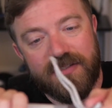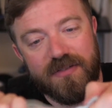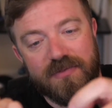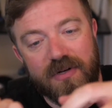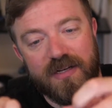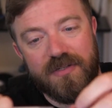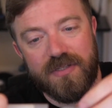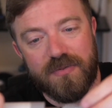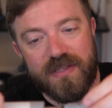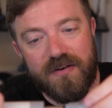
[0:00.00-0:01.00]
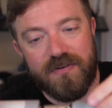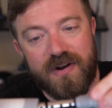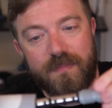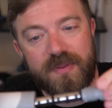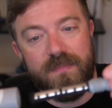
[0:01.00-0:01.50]
So I'm trying to do this without
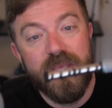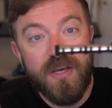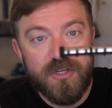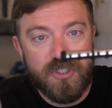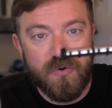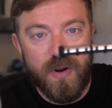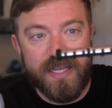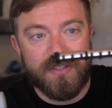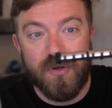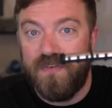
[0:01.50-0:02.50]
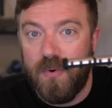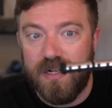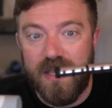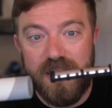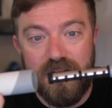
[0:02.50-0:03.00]
dropping them. Two weights. So if you want
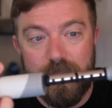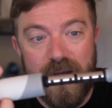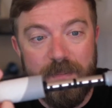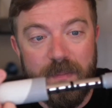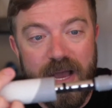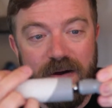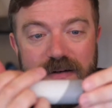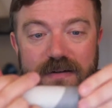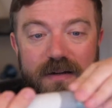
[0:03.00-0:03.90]
it lighter, you pop them out.